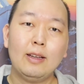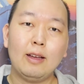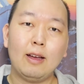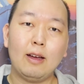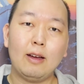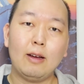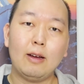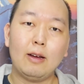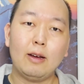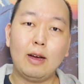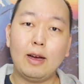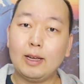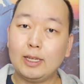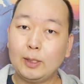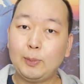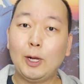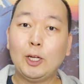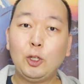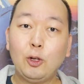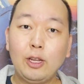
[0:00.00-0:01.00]
are
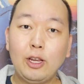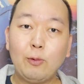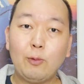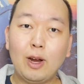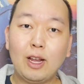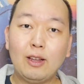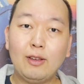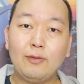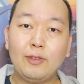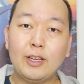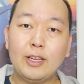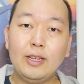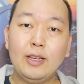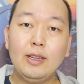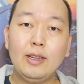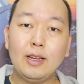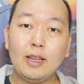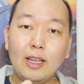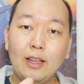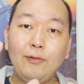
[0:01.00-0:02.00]
especially relevant
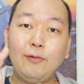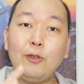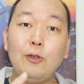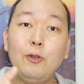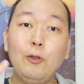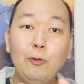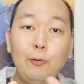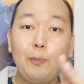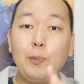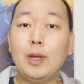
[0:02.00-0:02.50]
if you've